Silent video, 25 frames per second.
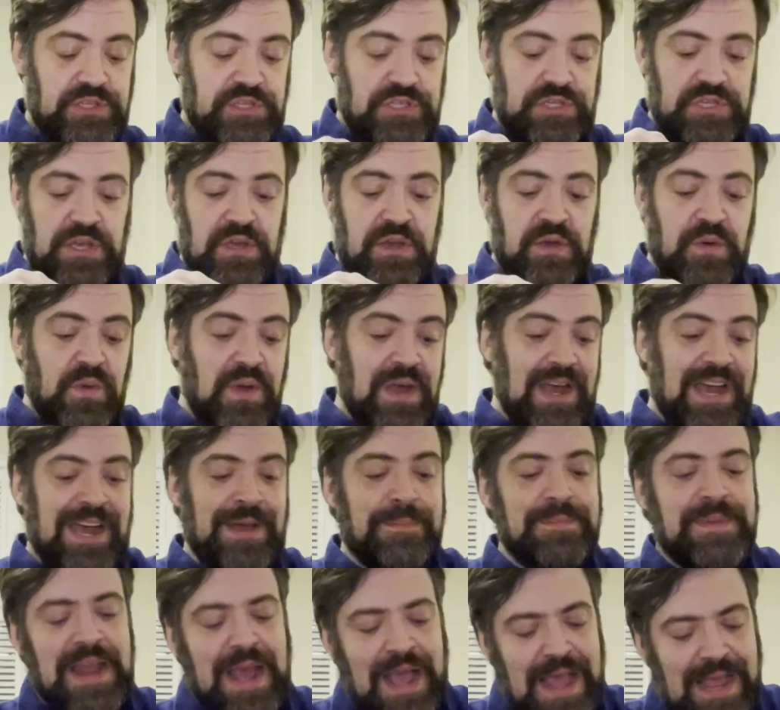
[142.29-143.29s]
So
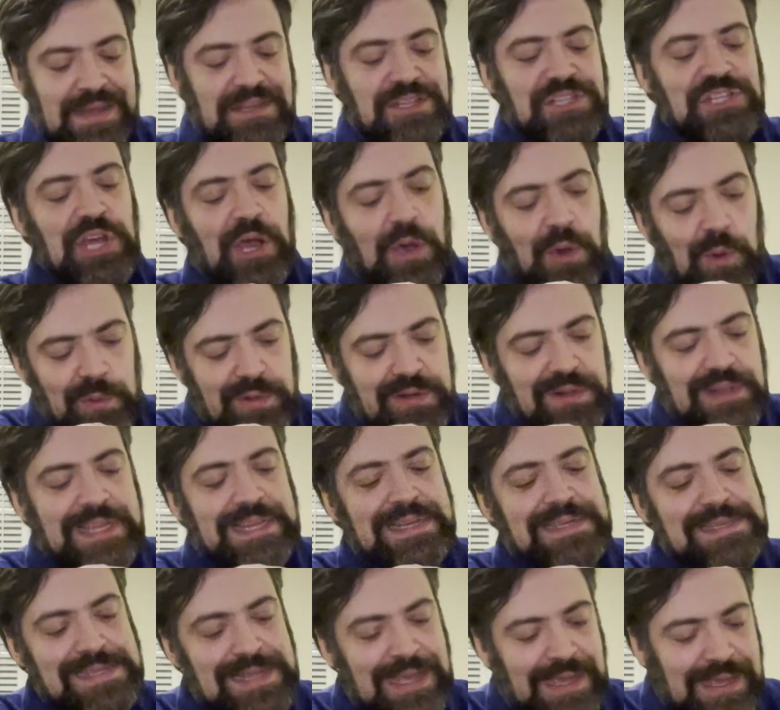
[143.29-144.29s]
I'm not totally
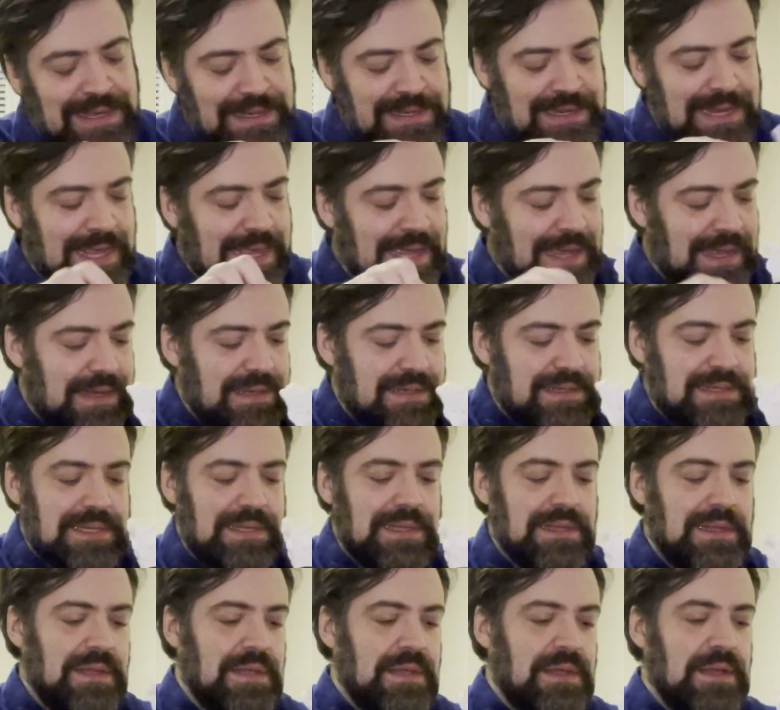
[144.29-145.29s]
done yet,
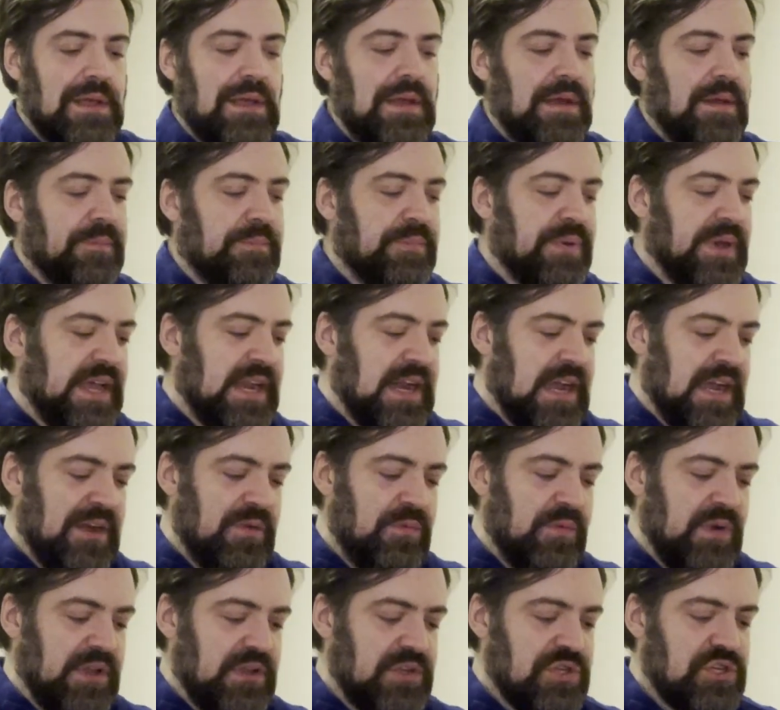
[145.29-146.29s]
but I
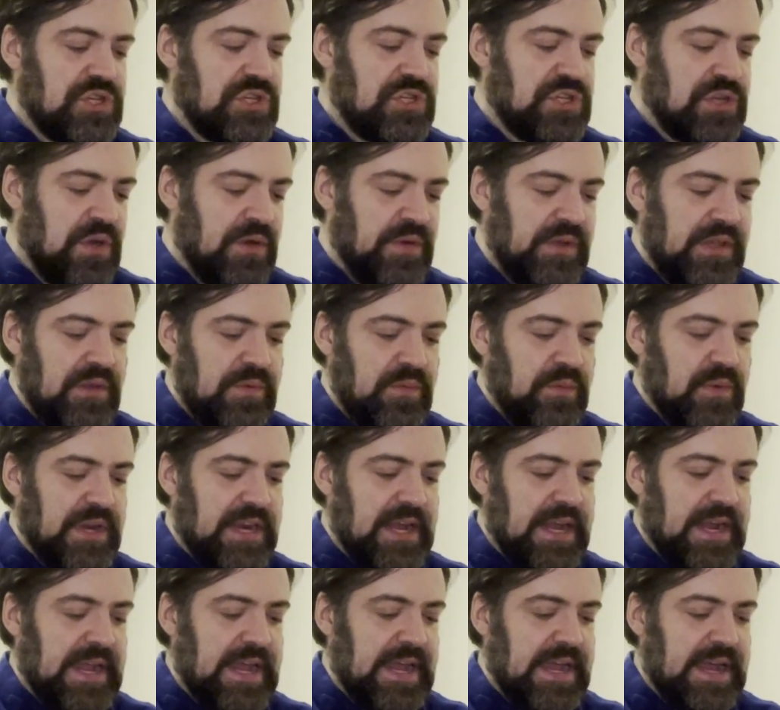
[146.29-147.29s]
will show you what
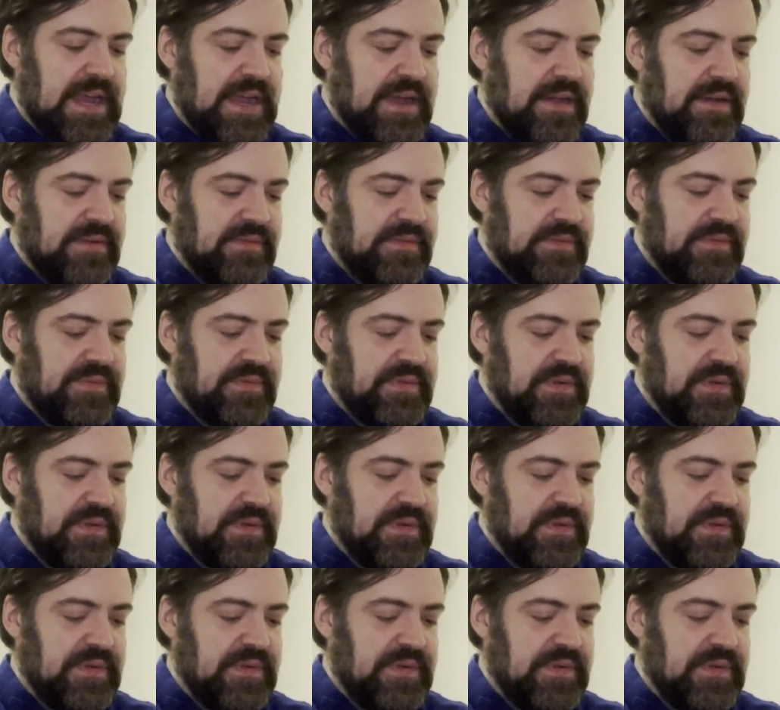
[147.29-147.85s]
I have.